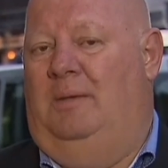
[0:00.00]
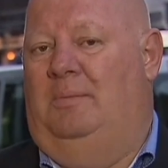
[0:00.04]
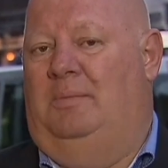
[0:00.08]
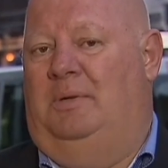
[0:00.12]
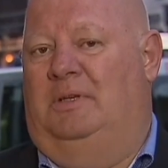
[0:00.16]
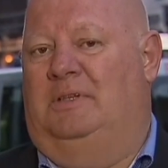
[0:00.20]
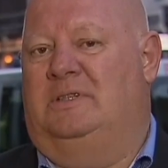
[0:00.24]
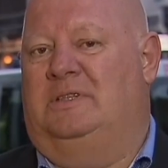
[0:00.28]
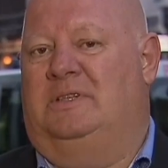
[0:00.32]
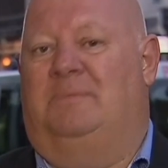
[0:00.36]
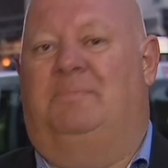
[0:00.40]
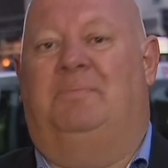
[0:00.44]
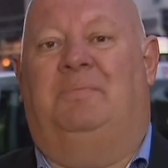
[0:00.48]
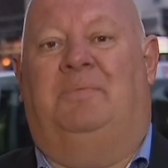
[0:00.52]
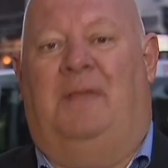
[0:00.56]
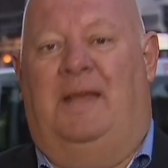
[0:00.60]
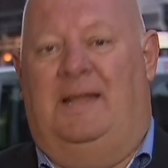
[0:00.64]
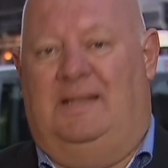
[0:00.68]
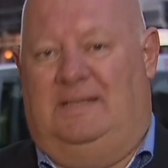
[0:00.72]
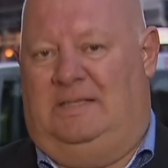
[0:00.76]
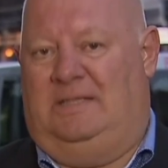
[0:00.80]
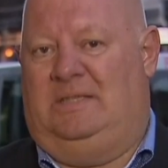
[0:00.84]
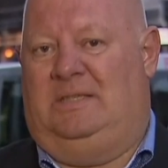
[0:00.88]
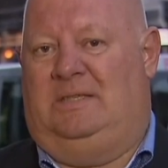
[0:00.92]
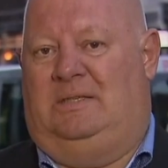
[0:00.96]
But
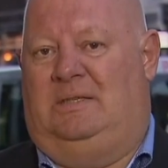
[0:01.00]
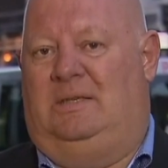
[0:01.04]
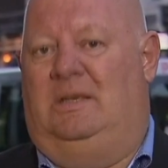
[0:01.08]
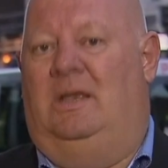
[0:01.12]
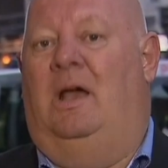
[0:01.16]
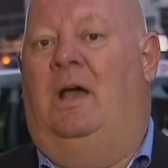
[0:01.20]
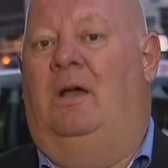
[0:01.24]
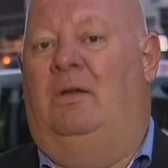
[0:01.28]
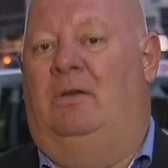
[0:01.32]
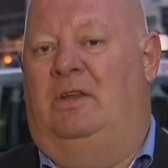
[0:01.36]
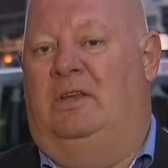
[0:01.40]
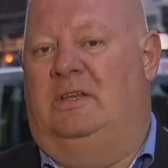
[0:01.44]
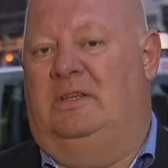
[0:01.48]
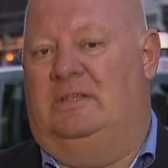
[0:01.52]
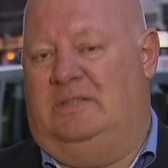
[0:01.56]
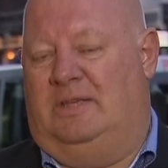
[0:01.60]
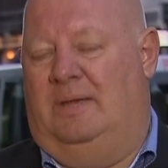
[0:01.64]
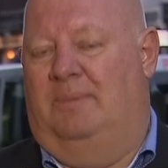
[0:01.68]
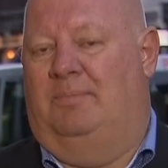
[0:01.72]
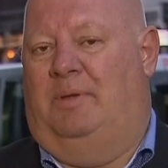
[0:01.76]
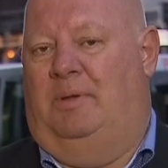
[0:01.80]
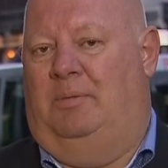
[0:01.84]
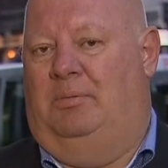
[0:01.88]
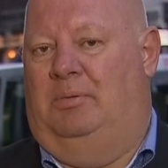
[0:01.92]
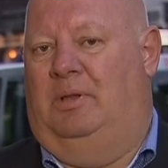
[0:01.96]
that's only
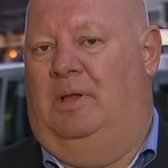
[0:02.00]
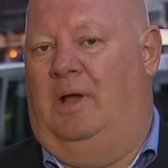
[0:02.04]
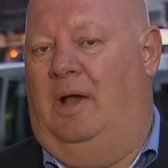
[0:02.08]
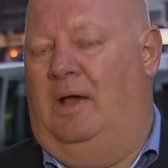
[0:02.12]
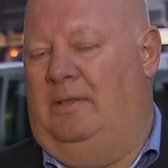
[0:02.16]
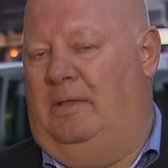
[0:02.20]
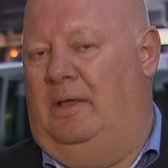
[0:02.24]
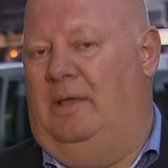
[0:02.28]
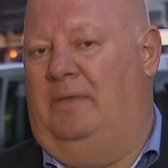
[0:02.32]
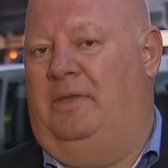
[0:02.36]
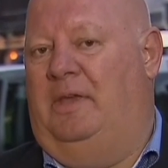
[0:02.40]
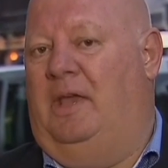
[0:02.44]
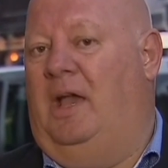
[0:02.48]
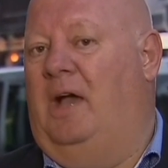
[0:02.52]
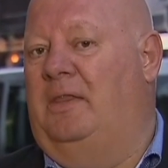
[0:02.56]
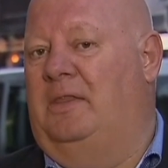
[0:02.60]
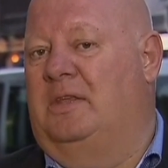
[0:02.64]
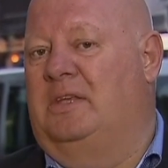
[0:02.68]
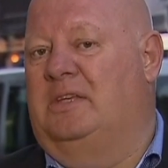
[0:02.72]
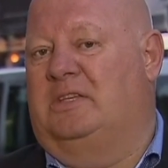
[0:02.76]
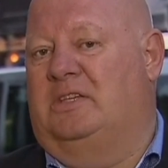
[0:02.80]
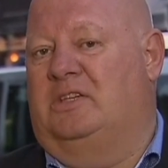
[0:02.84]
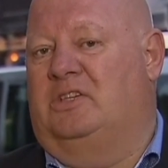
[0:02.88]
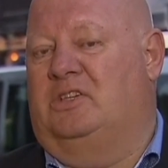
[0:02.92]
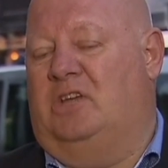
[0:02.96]
some people. I, I, think
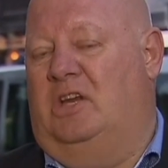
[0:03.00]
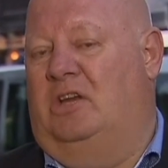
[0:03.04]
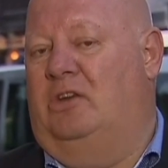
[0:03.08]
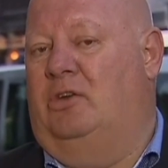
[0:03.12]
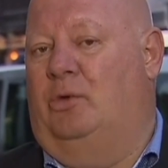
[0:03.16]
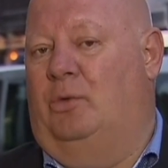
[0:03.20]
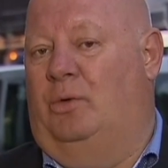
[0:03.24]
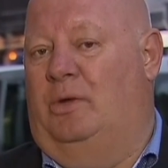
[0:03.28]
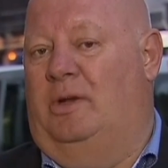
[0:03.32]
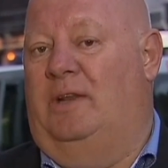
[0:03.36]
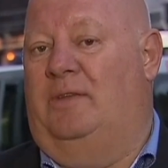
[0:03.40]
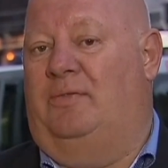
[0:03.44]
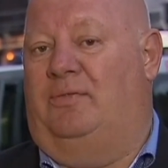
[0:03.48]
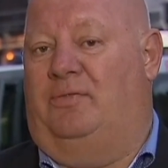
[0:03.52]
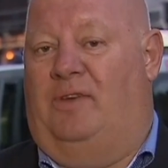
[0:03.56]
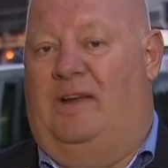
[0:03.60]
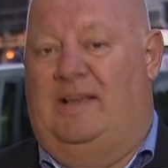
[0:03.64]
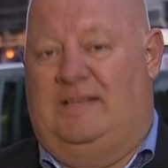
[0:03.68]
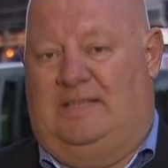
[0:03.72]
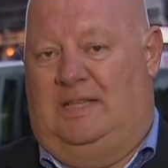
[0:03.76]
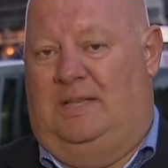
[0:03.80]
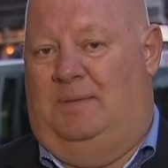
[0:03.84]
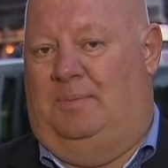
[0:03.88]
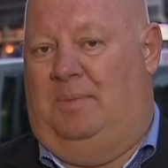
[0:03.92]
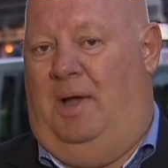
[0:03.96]
others are genuinely
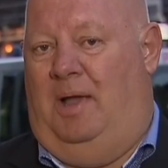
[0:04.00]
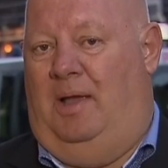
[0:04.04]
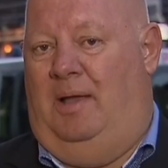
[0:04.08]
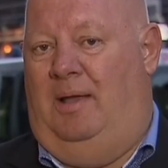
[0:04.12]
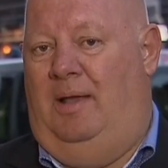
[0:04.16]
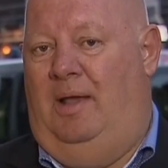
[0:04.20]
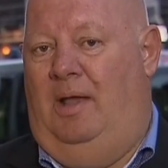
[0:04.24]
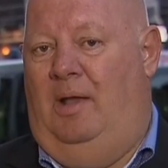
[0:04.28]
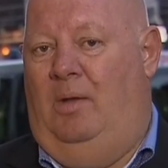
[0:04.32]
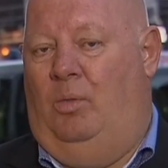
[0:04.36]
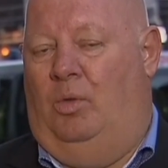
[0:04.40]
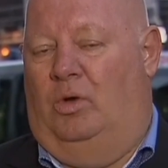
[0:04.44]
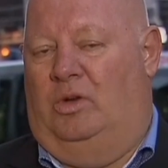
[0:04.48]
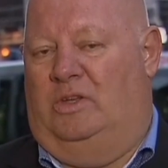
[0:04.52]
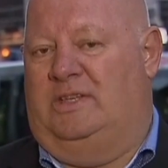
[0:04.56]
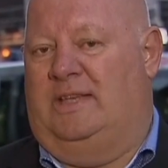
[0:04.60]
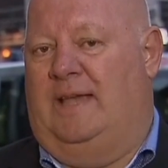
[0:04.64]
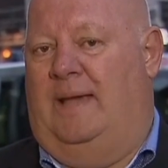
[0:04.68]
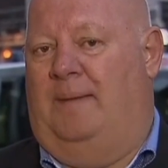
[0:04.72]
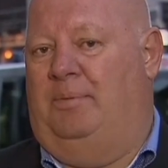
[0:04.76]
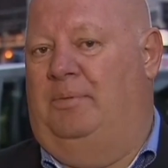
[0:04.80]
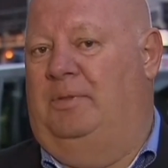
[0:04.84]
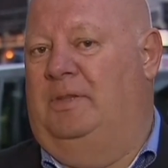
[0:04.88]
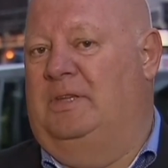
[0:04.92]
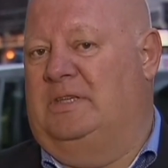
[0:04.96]
frazzled by what has
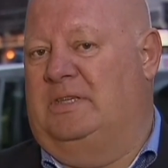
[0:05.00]
happened.